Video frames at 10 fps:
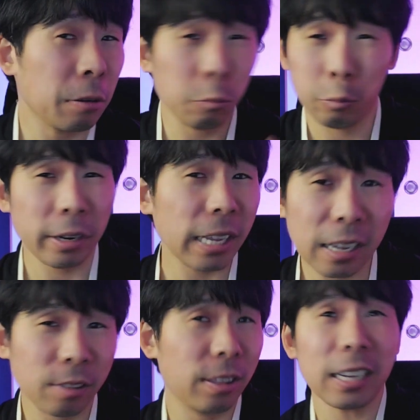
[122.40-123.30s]
And
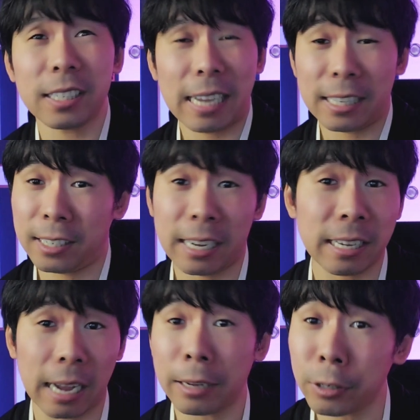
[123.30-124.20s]
really, this
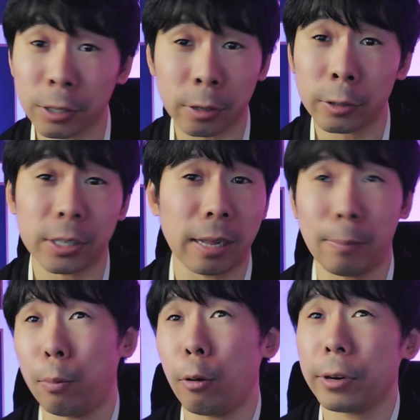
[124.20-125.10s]
incident underscores the
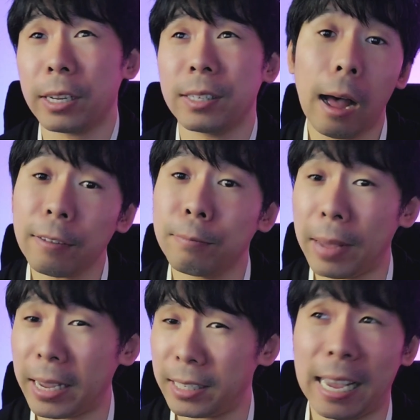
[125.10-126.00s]
importance of
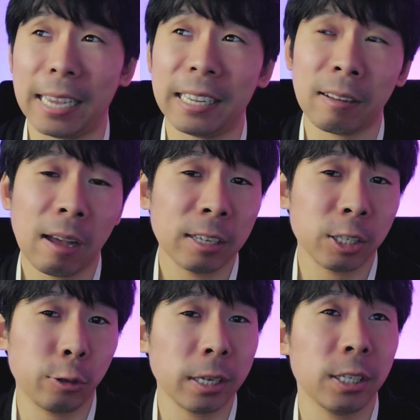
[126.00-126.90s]
maintaining
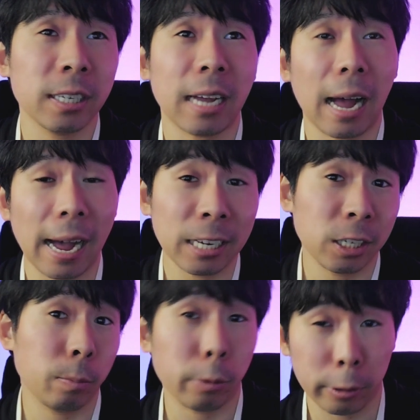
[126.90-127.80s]
stringent
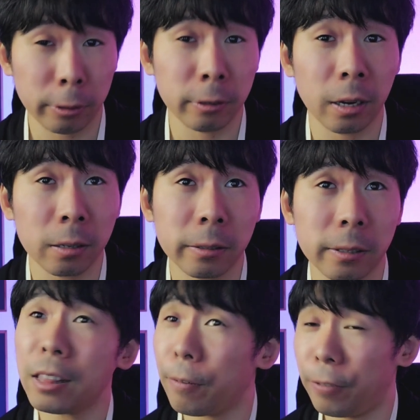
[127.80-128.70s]
hygiene protocols
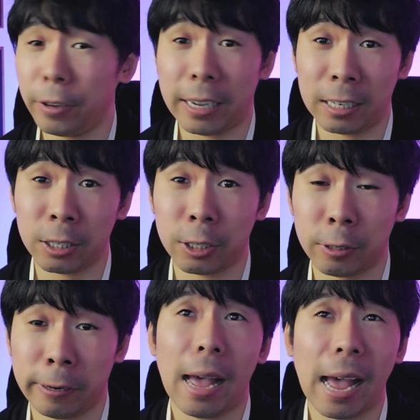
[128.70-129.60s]
in the food
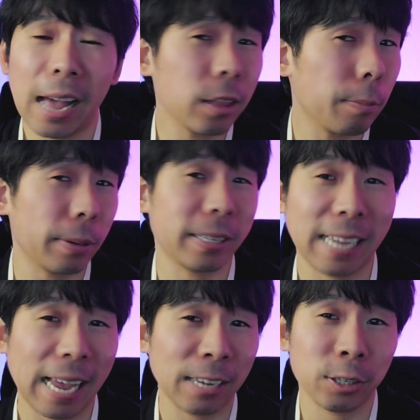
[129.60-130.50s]
industry and the
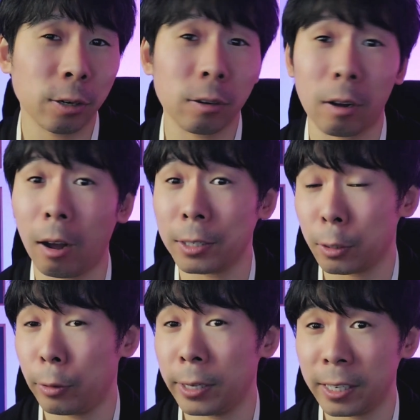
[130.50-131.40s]
potential
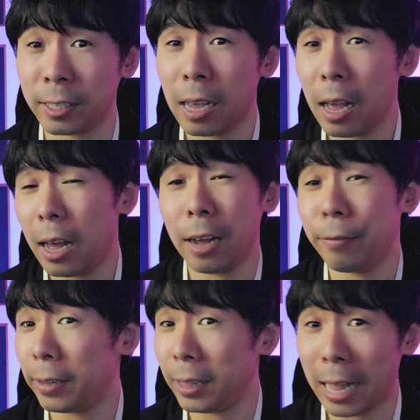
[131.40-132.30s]
consequences
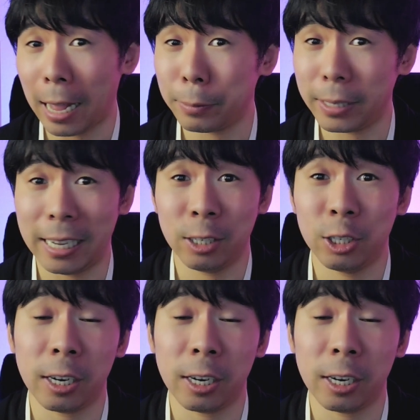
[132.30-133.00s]
of a lapse in